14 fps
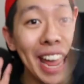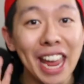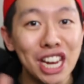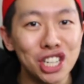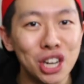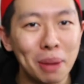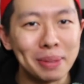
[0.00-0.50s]

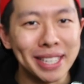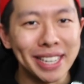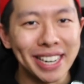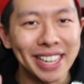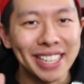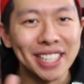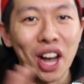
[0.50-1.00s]
Hey
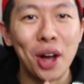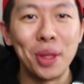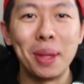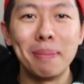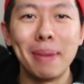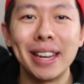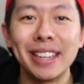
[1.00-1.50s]
chopsticks, on
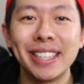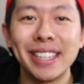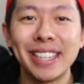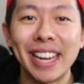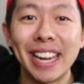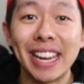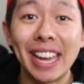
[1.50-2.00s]
the menu
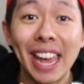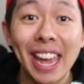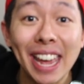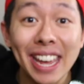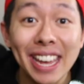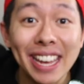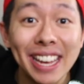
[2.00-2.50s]
today
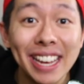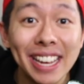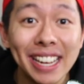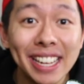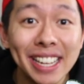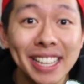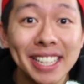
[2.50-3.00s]

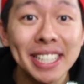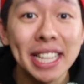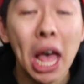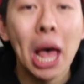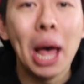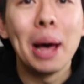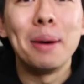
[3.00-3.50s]
is
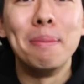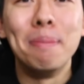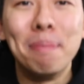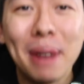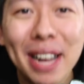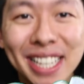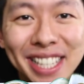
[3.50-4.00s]

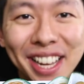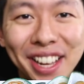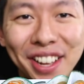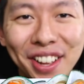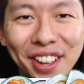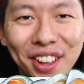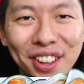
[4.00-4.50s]

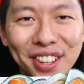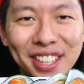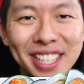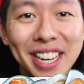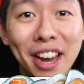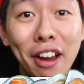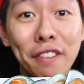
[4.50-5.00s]

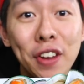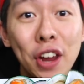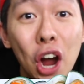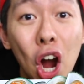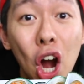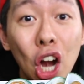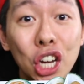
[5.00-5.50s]
mussels. Now, if
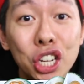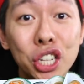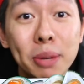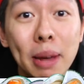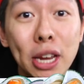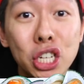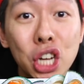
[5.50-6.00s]
you are new
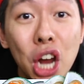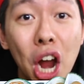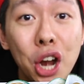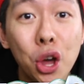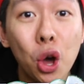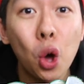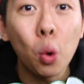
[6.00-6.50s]
to my
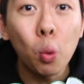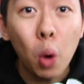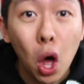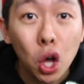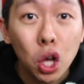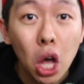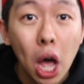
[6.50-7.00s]
channel,
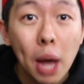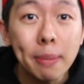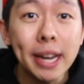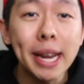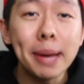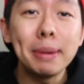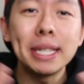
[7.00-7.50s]
welcome.
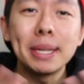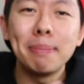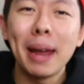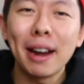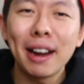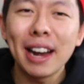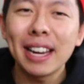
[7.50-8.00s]
My name is
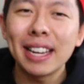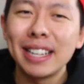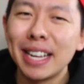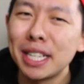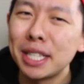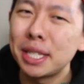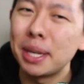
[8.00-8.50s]
Merrick.
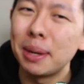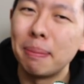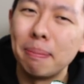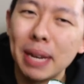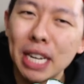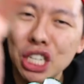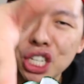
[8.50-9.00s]
Nice to
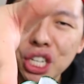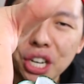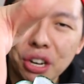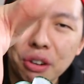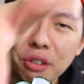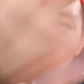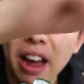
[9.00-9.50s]
meet
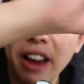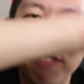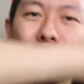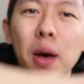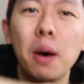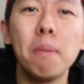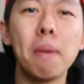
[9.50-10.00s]
you. I
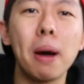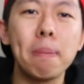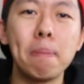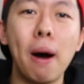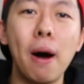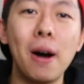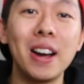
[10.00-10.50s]
film
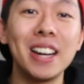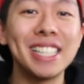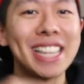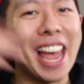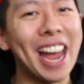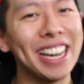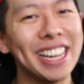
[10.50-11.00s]

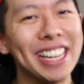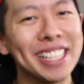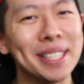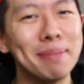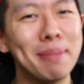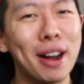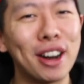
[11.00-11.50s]
mukbangs and
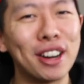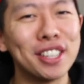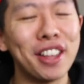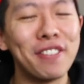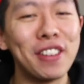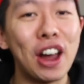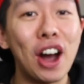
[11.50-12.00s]
ASMR,
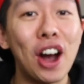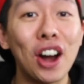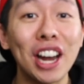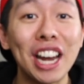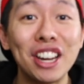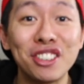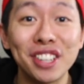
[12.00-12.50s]
so if you are
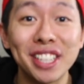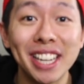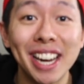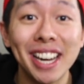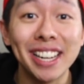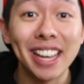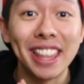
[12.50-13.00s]

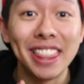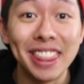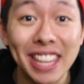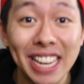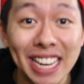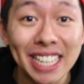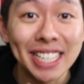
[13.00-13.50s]
interested in
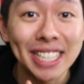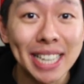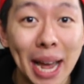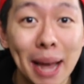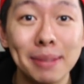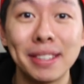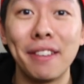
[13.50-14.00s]
these
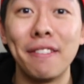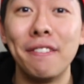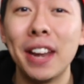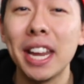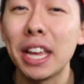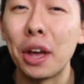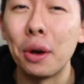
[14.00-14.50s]
types of
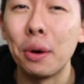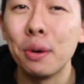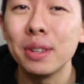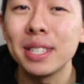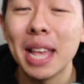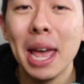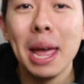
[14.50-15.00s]

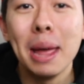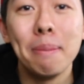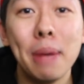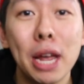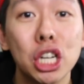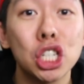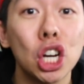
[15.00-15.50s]
videos,
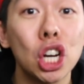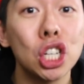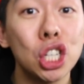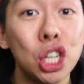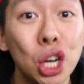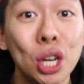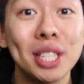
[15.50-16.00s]
make sure
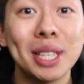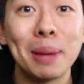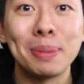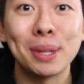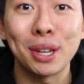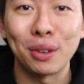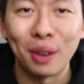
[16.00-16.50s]
to
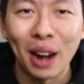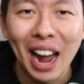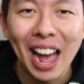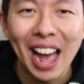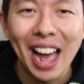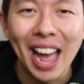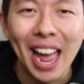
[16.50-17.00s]

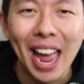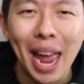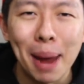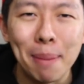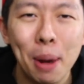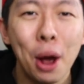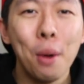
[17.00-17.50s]

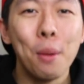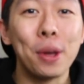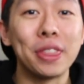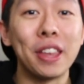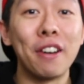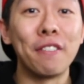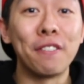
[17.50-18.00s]
subscribe.
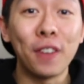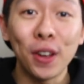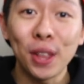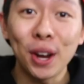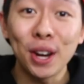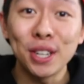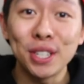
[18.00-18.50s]
Without
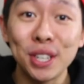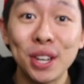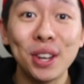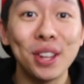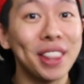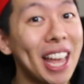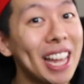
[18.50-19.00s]
further
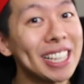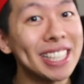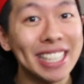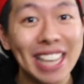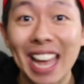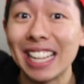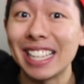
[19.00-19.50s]
ado,
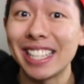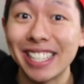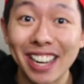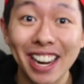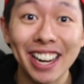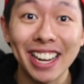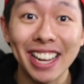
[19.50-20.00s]
let's get
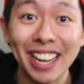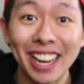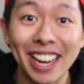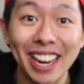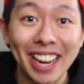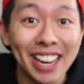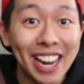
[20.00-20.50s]

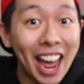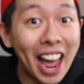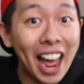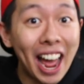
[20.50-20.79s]
started.